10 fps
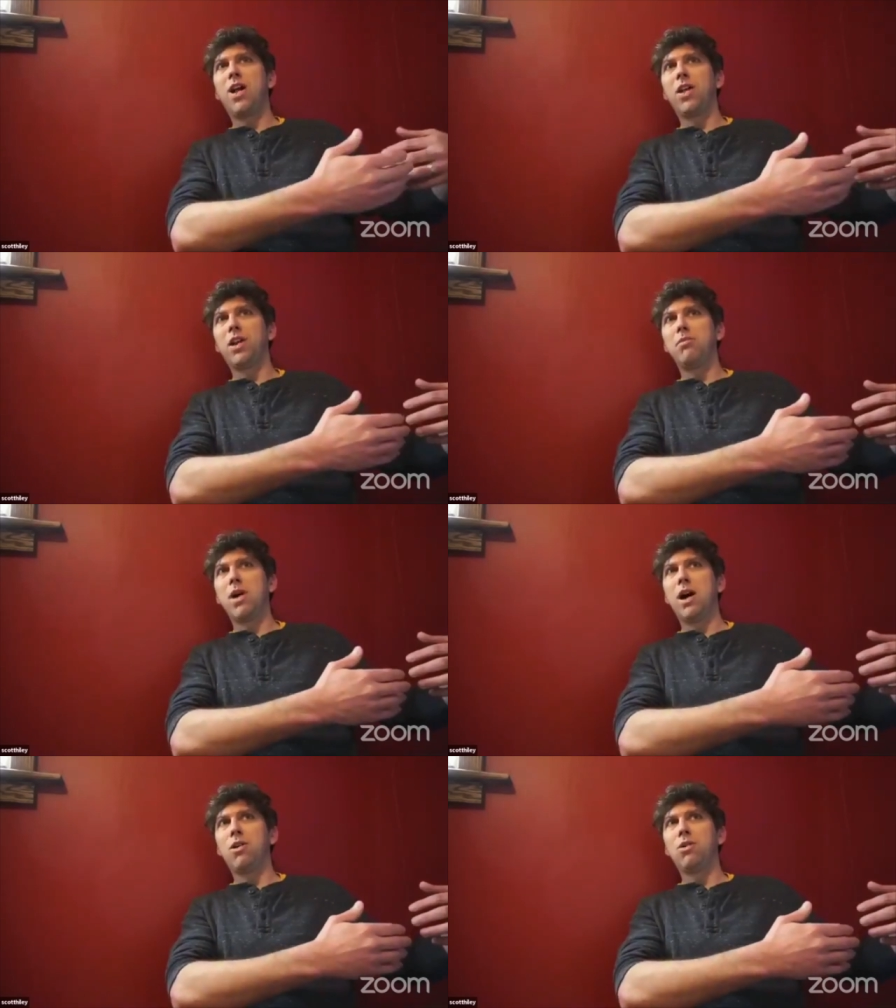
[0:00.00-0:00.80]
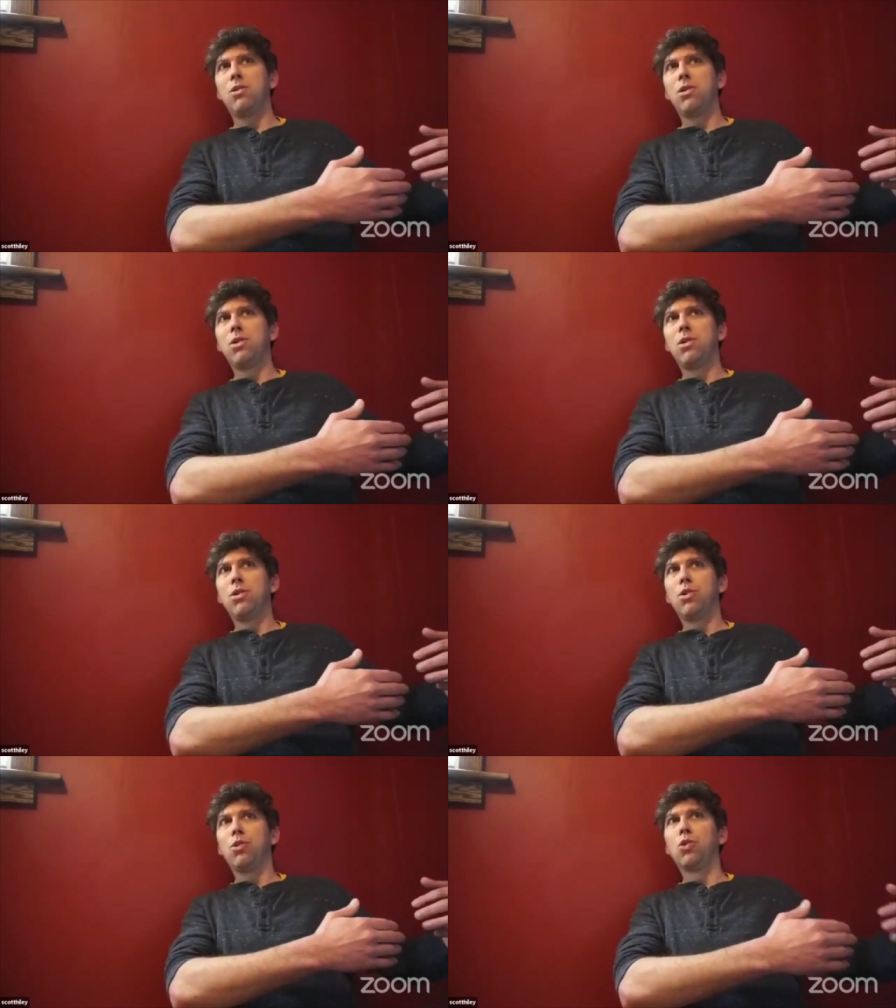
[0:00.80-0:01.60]
and Mao
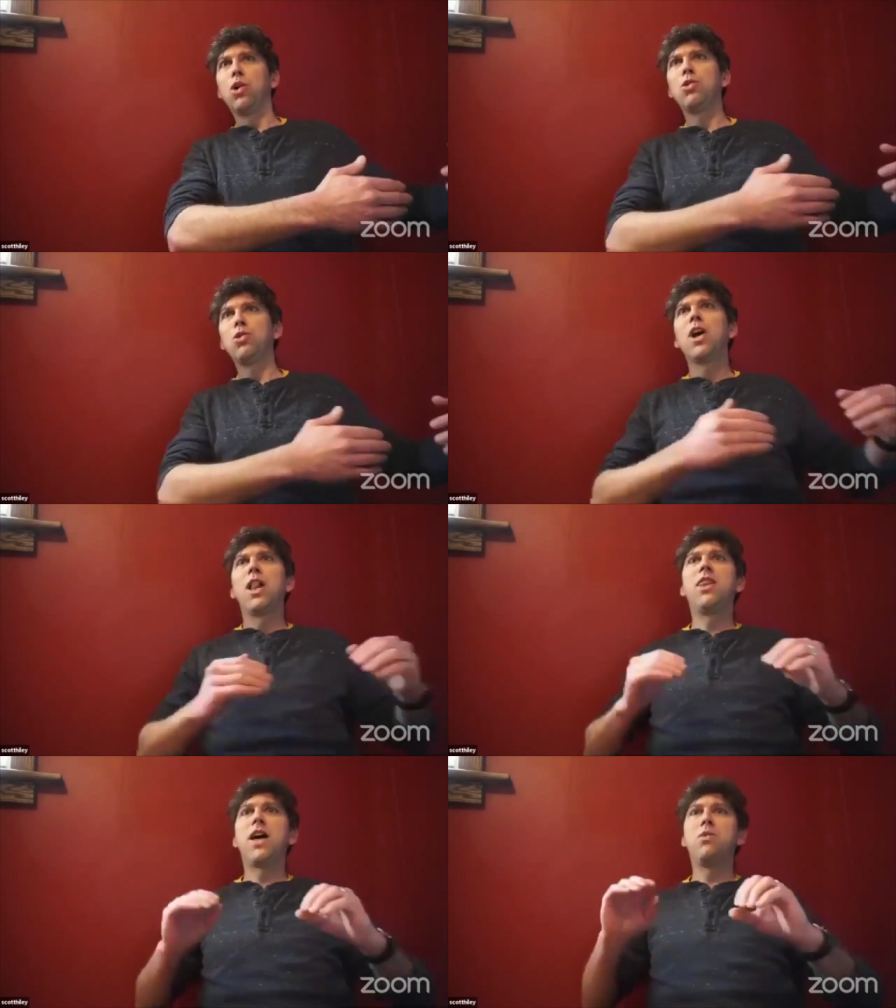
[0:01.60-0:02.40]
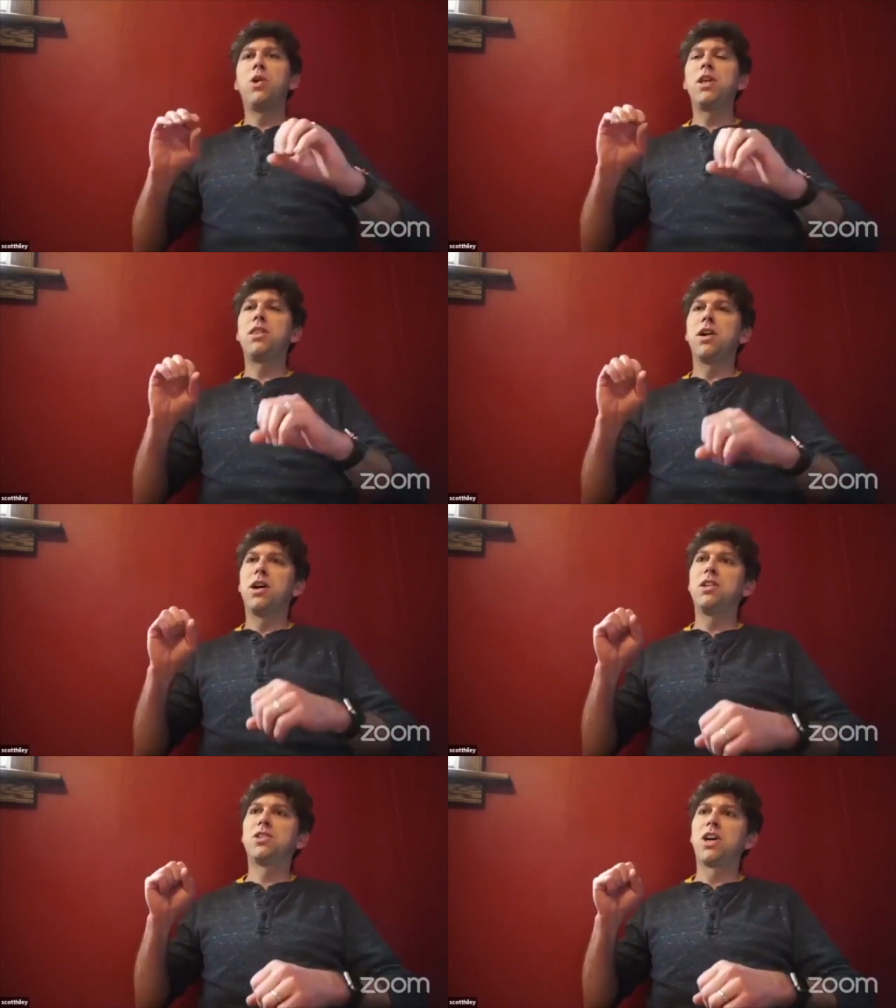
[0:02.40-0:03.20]
wrote than with a
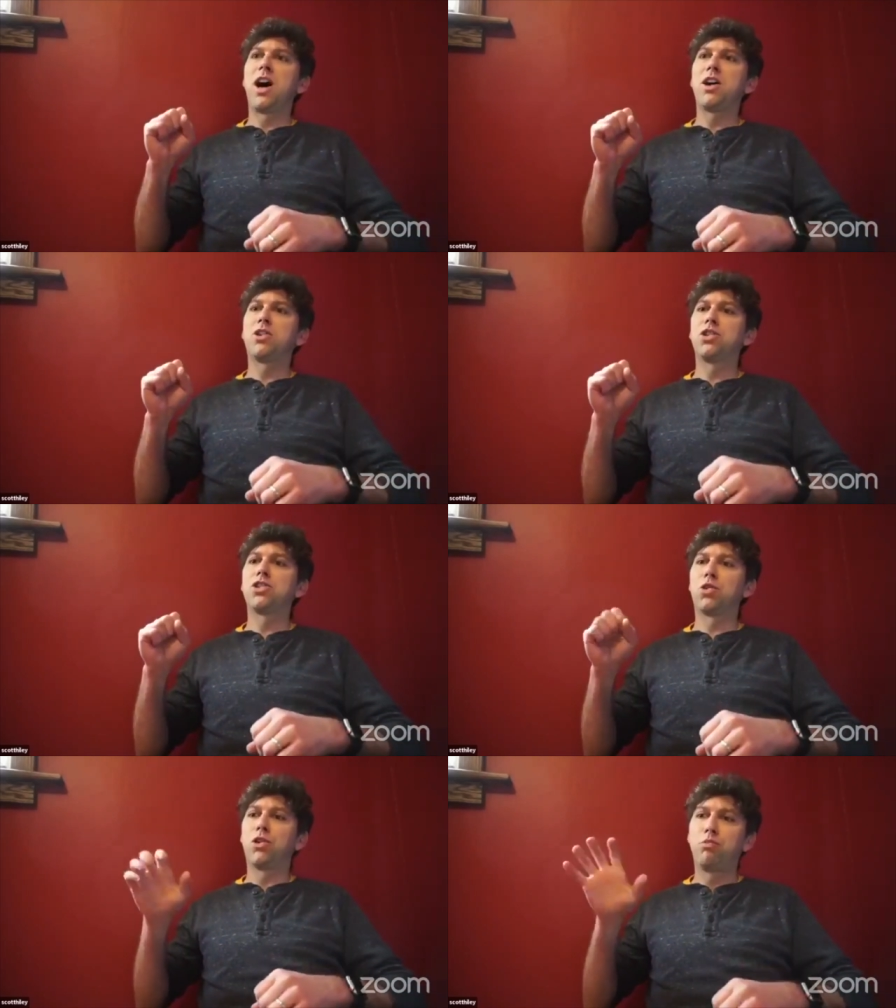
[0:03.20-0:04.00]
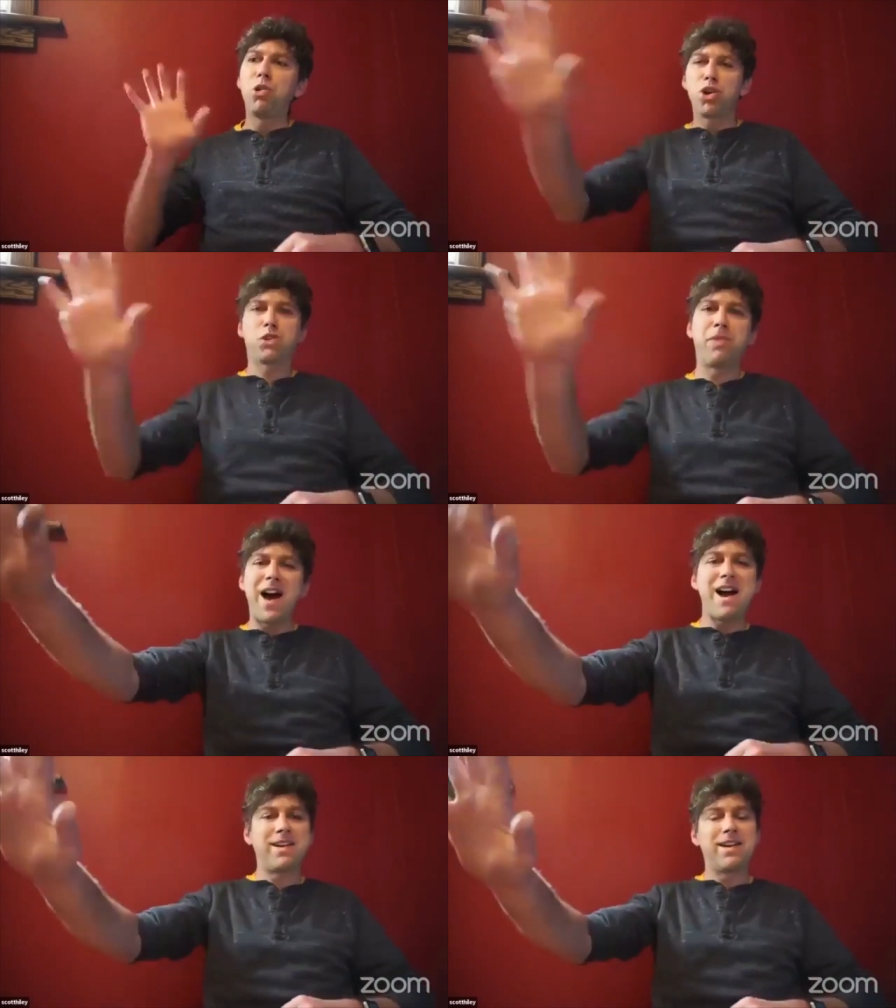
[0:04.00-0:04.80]
desire to sort of push
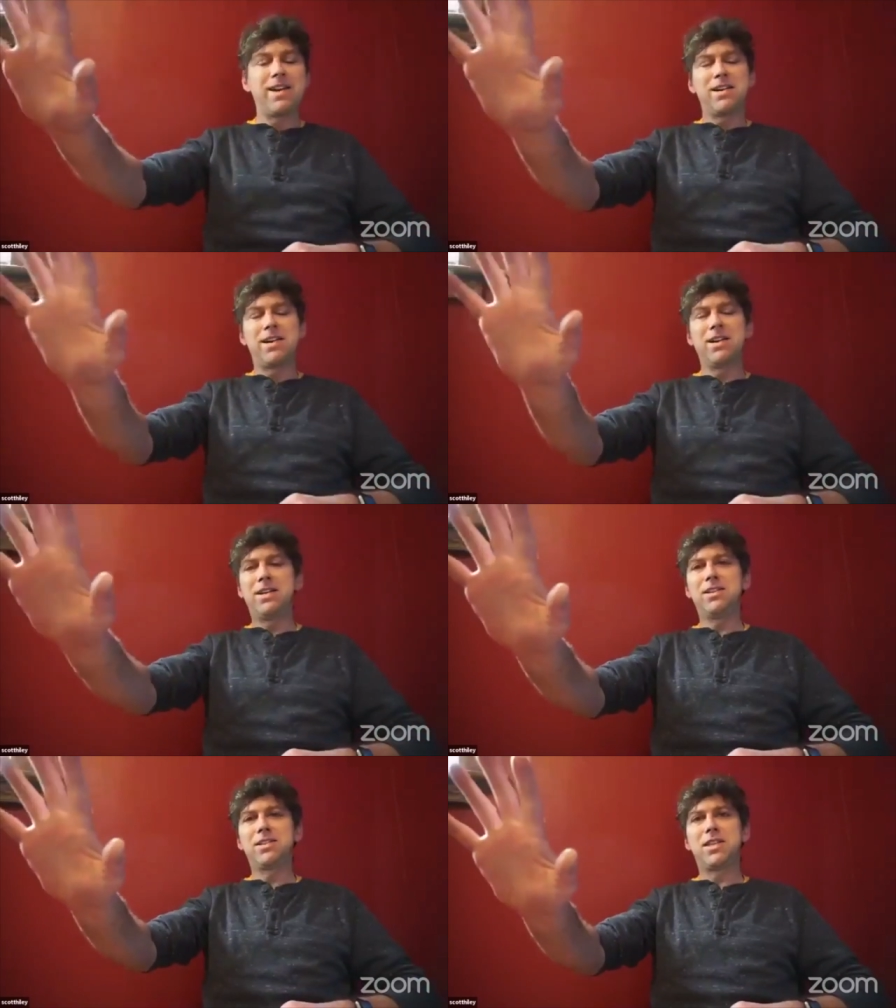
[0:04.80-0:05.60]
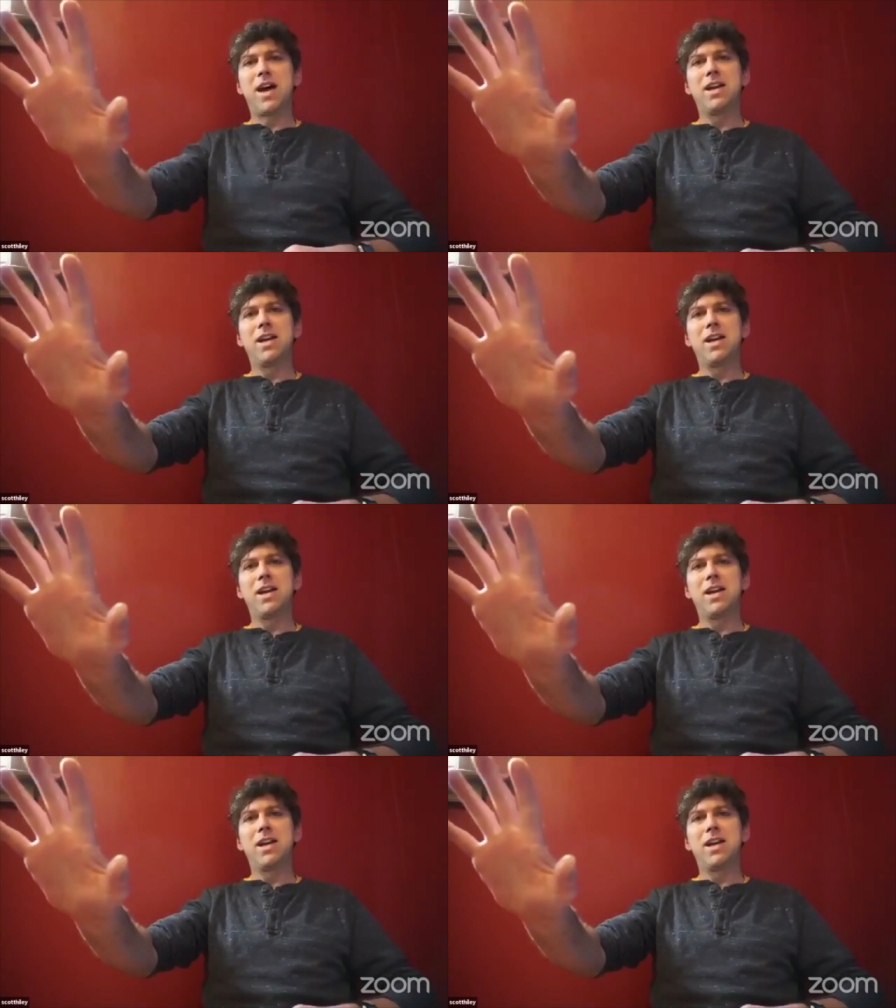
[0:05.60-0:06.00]
back against that